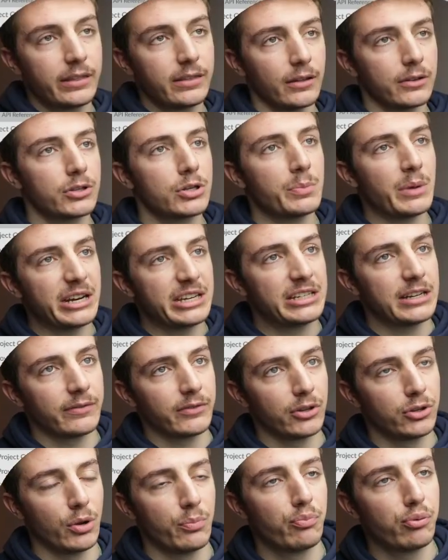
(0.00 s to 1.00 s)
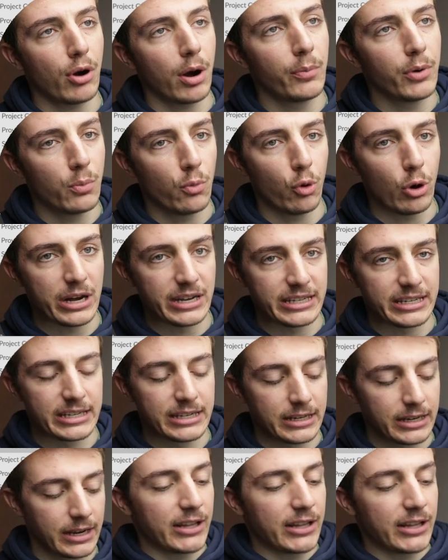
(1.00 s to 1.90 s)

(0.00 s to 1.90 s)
thought to myself that the problem was